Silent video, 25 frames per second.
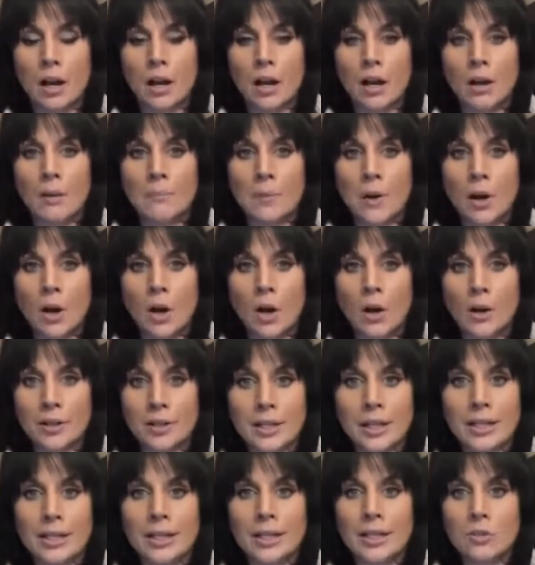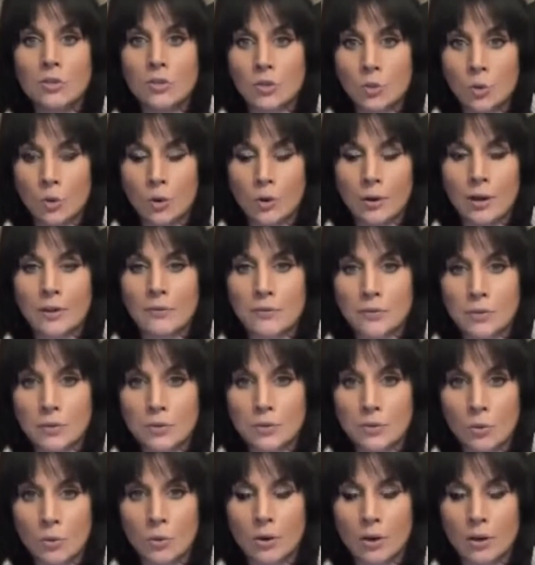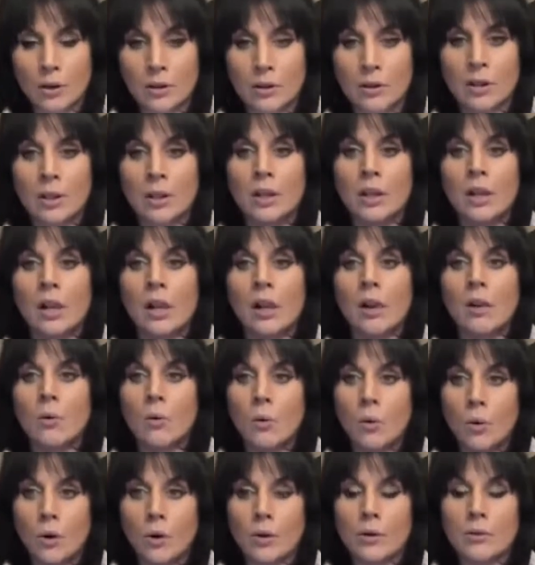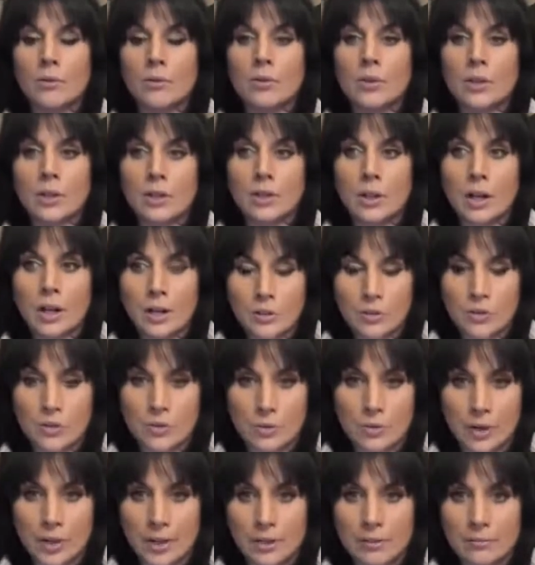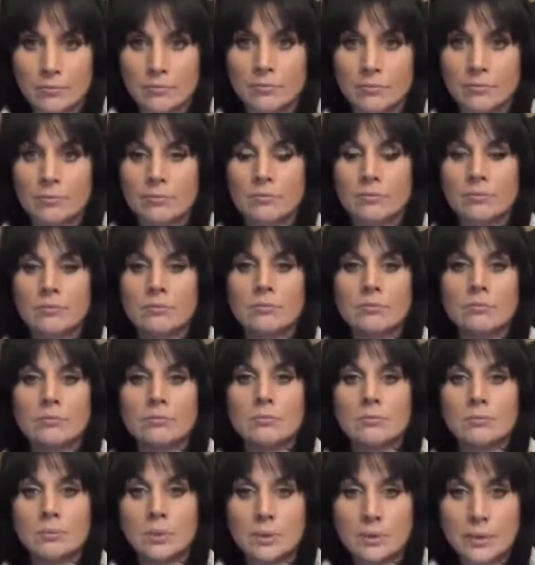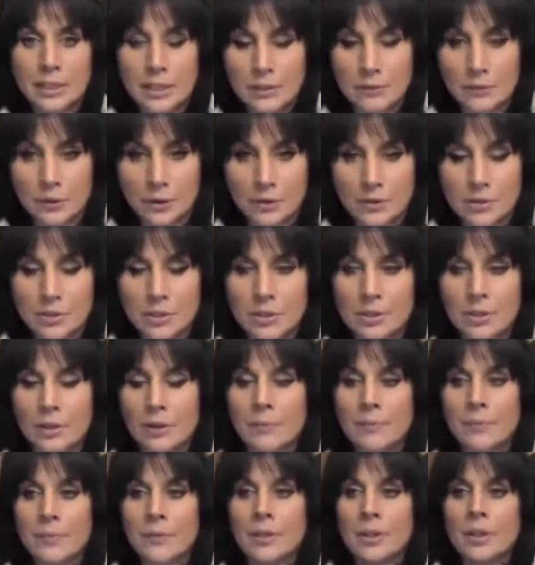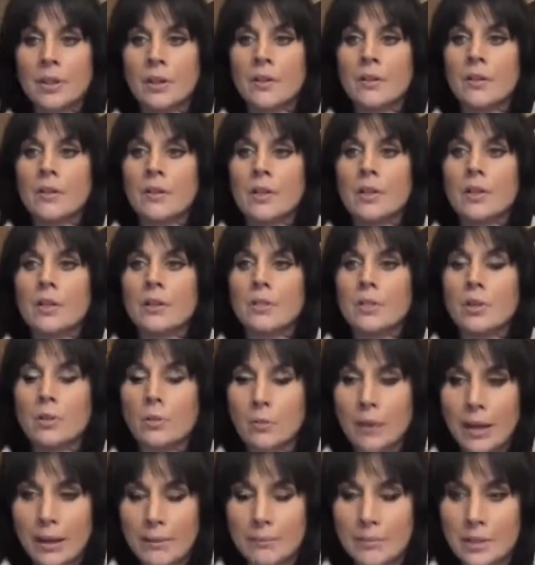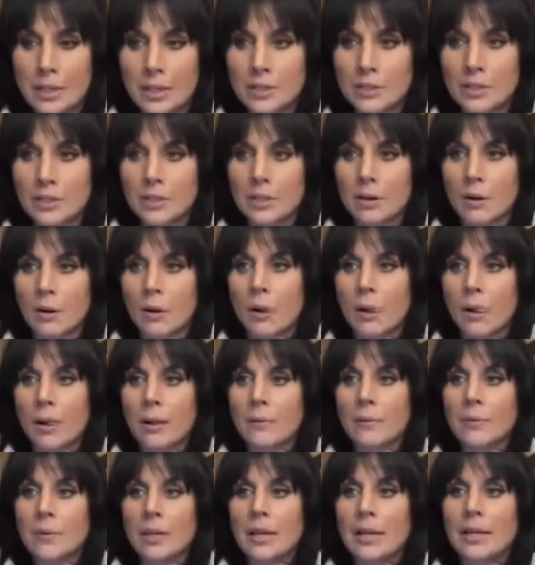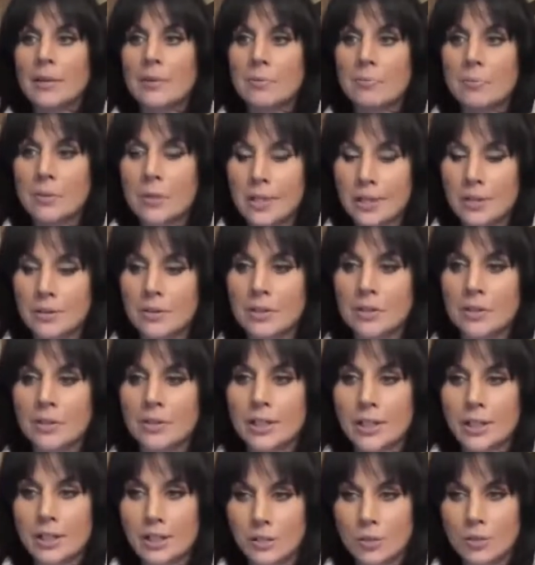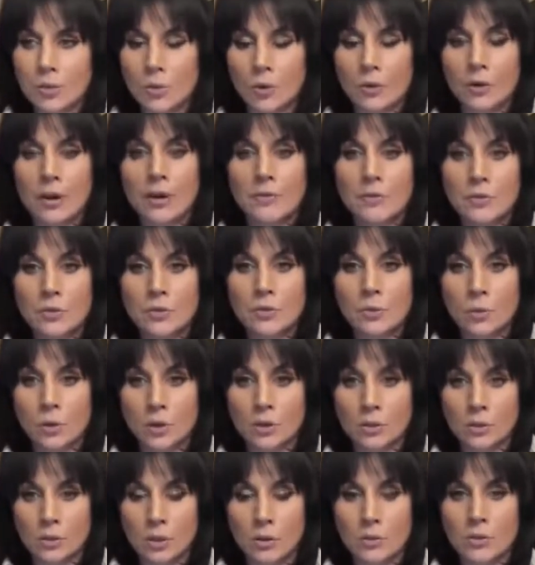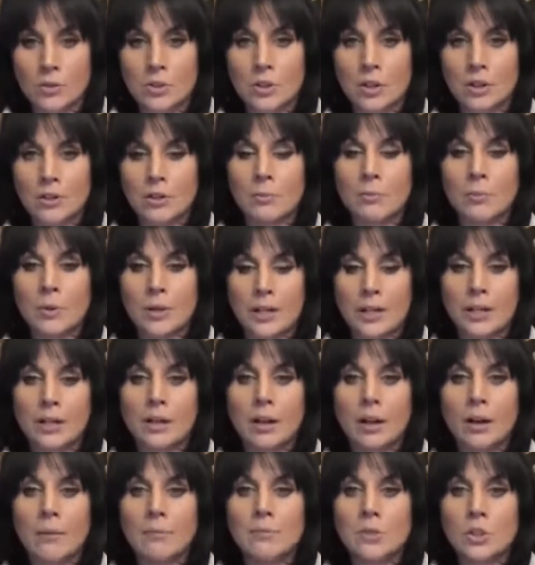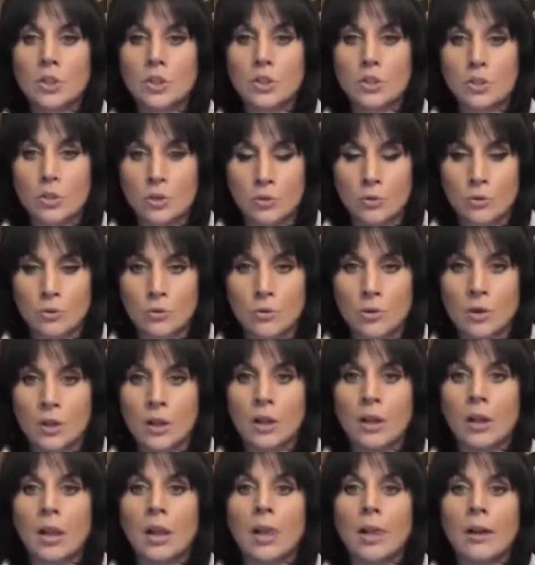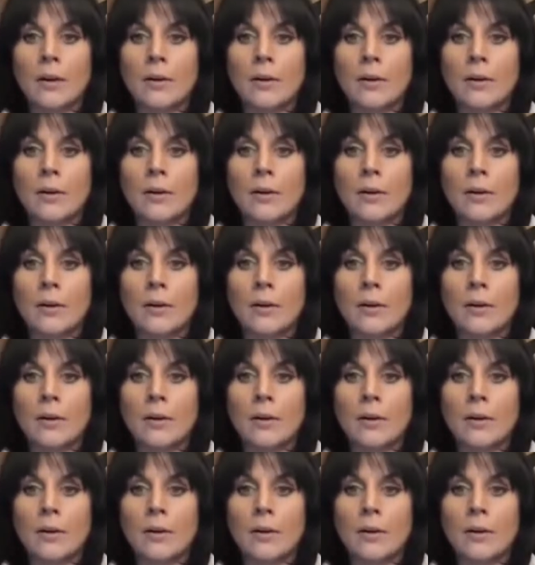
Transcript: um, are getting door after door, or the country, believers, the remnant, it appears, are getting door after door closed on them when it comes to